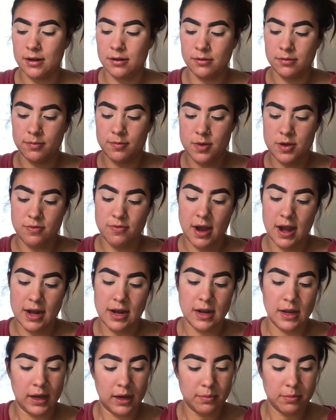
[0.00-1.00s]
It'll be
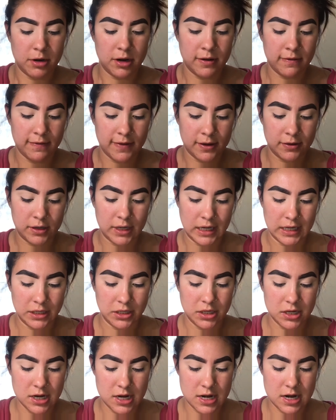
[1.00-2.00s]
ready to like put on
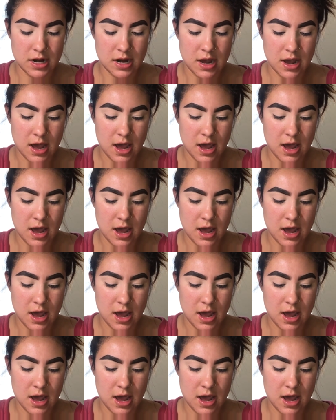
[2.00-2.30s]
foundation.